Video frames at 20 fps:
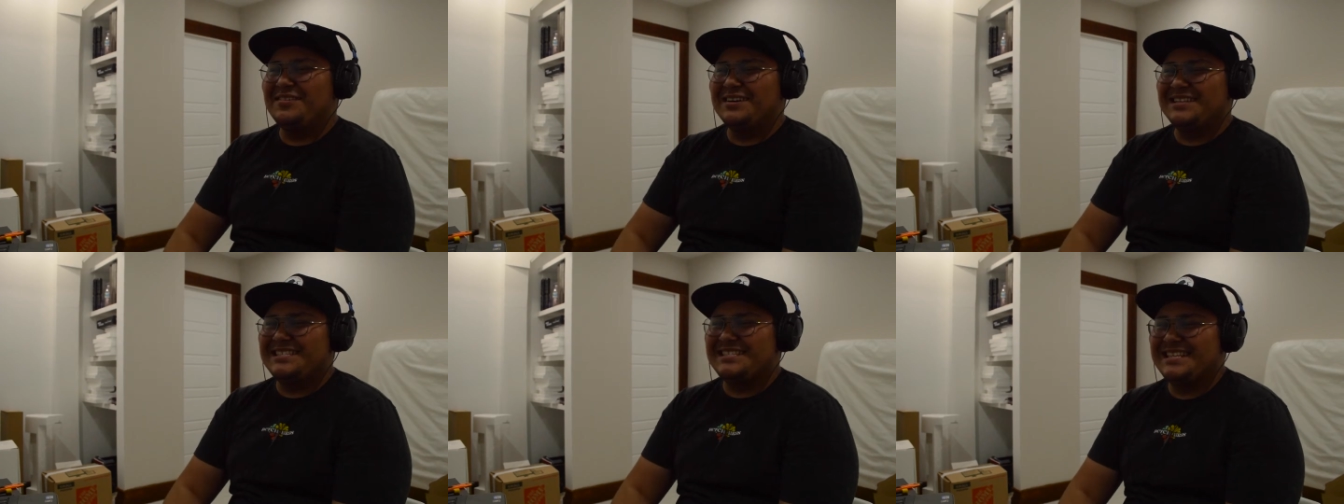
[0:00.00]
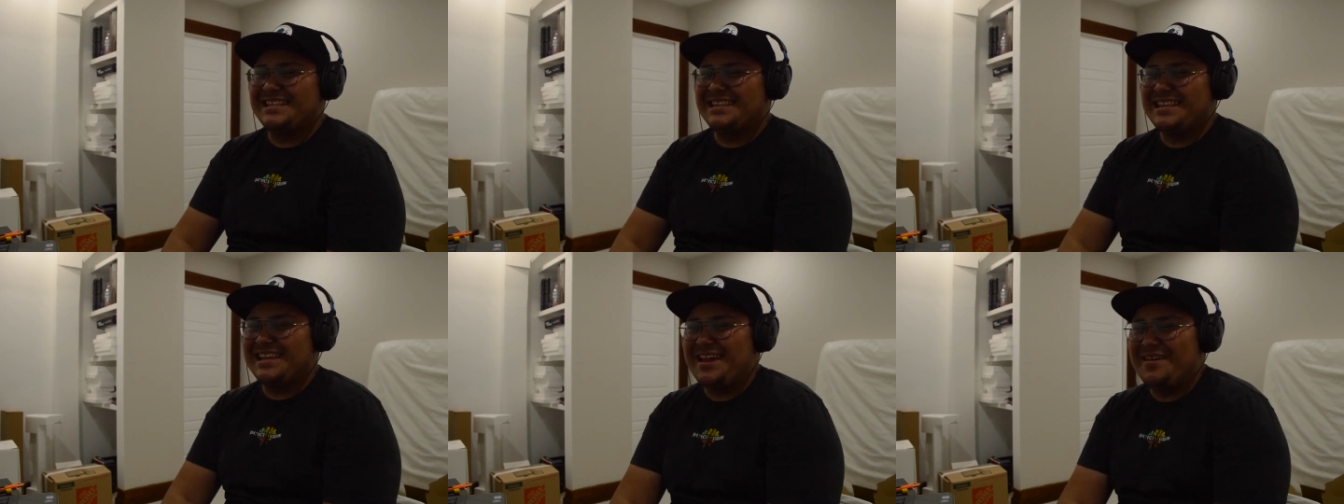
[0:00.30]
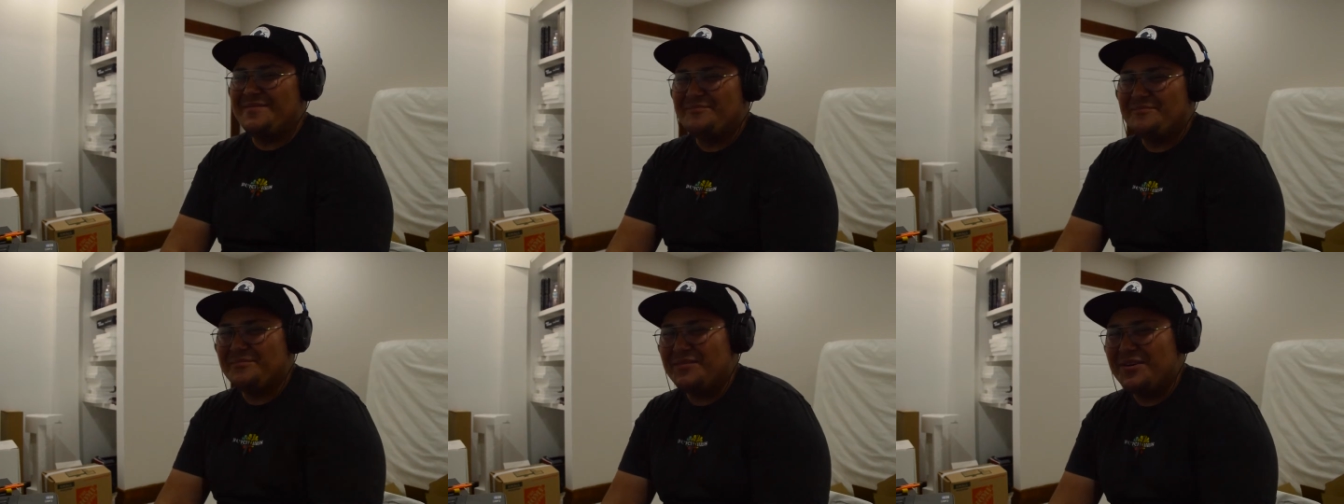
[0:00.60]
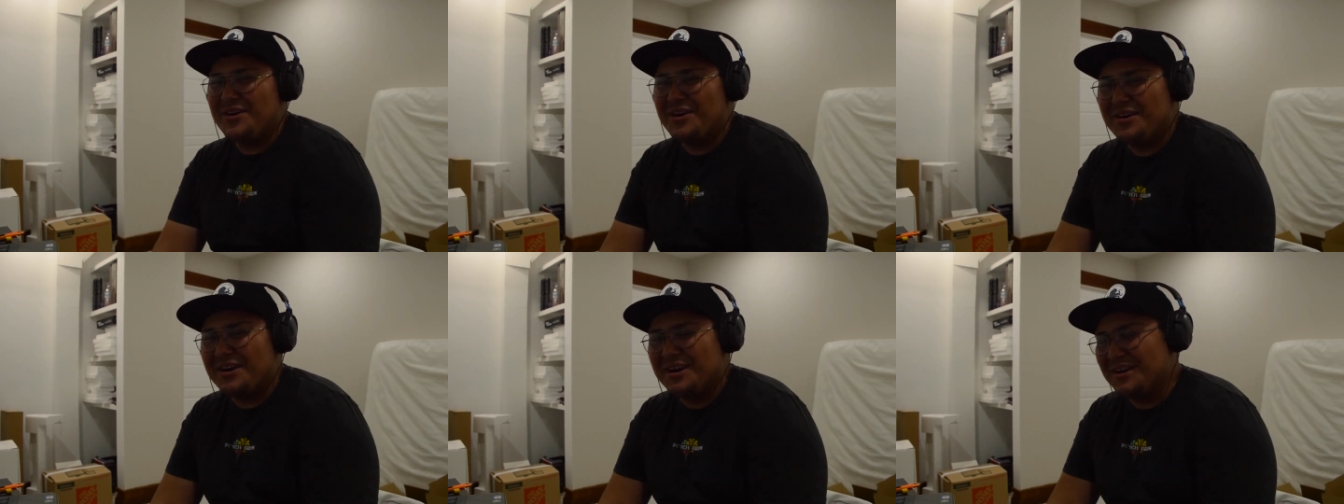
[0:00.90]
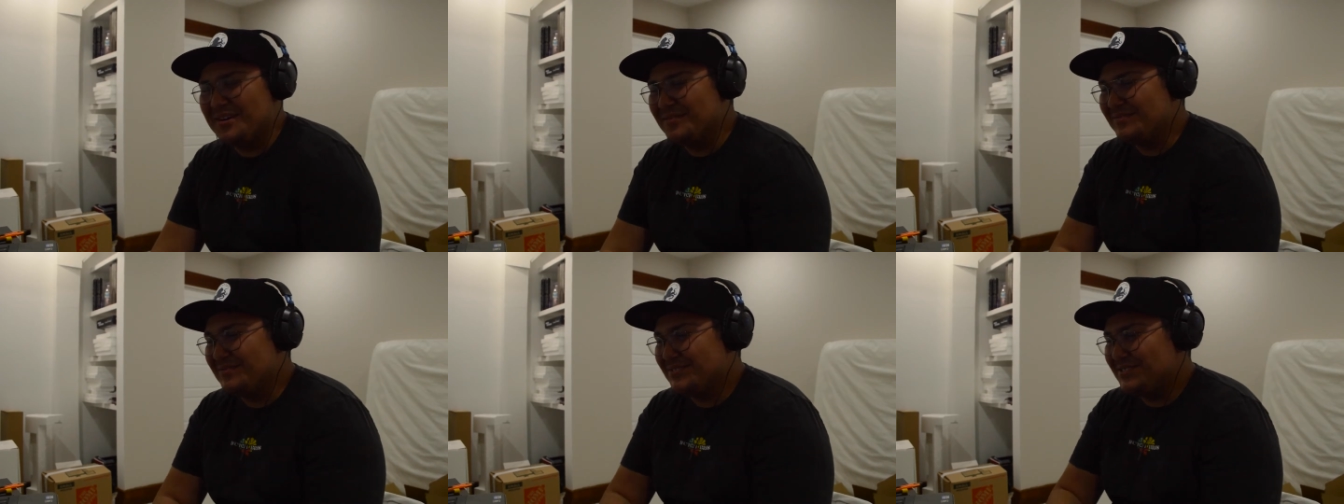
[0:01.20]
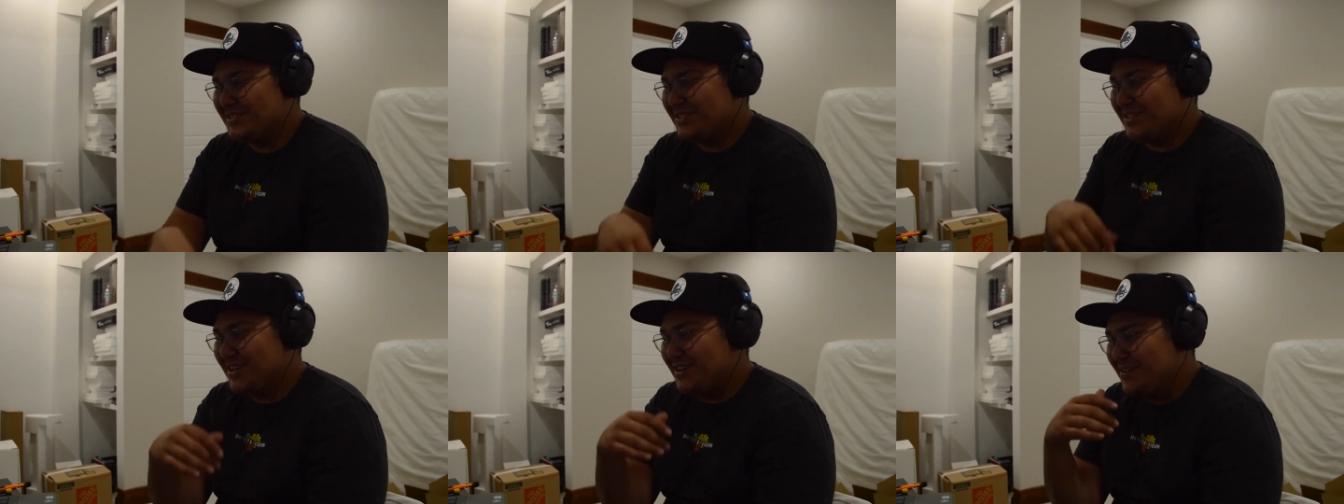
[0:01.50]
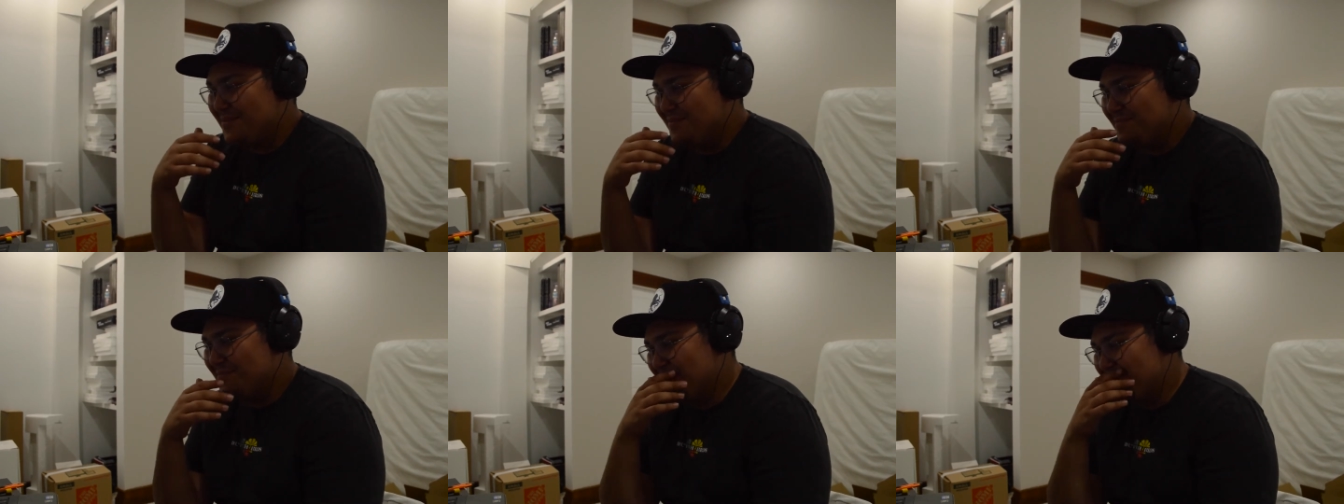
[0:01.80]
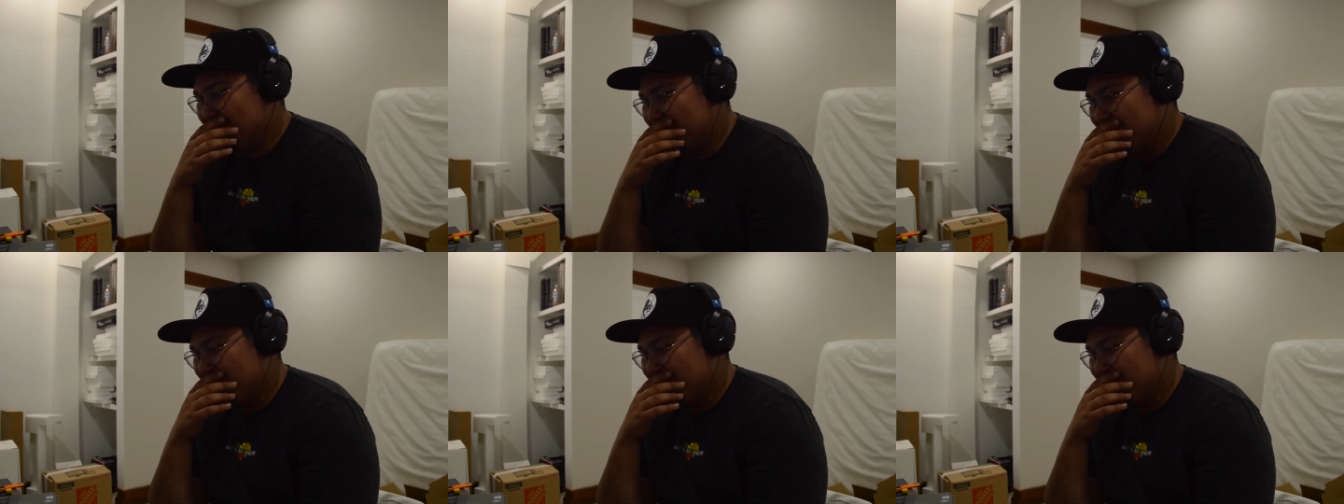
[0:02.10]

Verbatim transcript: was it that Mario jump?